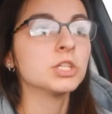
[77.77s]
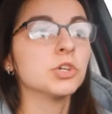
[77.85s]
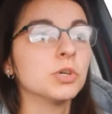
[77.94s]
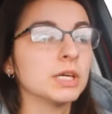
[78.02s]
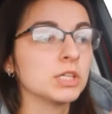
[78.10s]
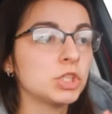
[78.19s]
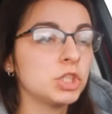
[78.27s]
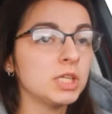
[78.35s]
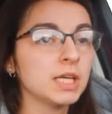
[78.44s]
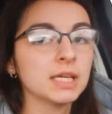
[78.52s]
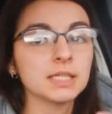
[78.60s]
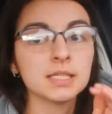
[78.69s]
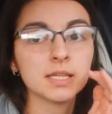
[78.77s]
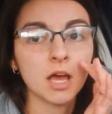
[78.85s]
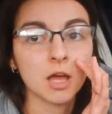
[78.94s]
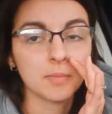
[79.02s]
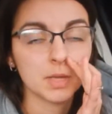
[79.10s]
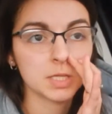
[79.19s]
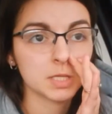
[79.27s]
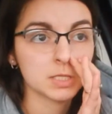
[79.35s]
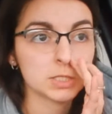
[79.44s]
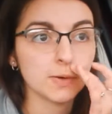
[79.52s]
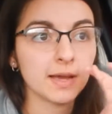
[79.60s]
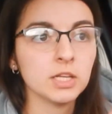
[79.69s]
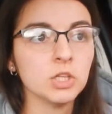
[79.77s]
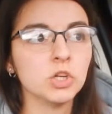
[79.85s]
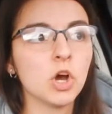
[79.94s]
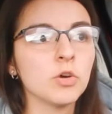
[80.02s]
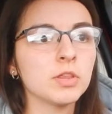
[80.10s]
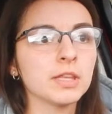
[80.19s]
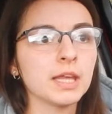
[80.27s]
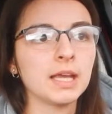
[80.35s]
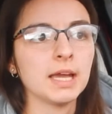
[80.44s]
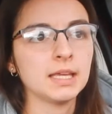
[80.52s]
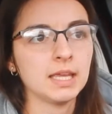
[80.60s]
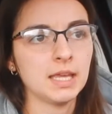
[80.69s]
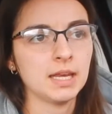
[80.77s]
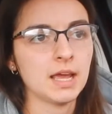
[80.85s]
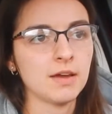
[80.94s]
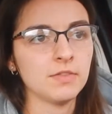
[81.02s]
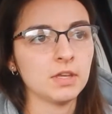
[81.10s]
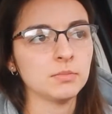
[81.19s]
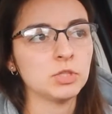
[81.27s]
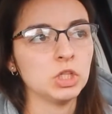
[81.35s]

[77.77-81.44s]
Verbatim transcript: So yeah, she has some, so I know that like I can't have them.